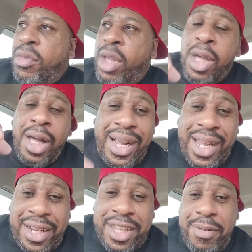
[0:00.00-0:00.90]
I
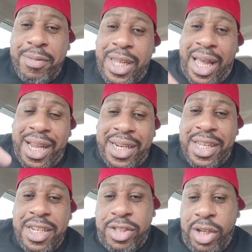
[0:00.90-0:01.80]
gotta get I gotta
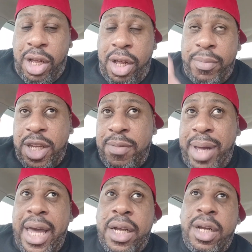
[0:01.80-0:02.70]
get uh, get
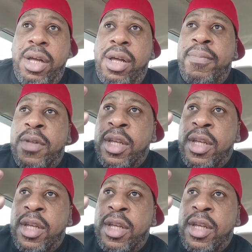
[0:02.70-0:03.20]
back um,